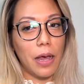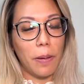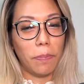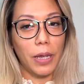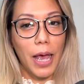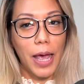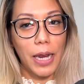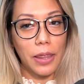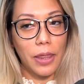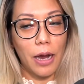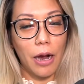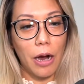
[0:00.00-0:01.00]
planet
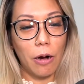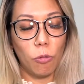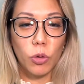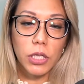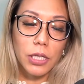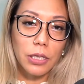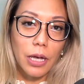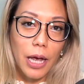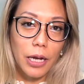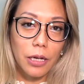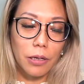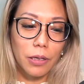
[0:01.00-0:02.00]
there, which is I
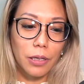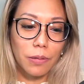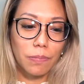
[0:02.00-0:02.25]
could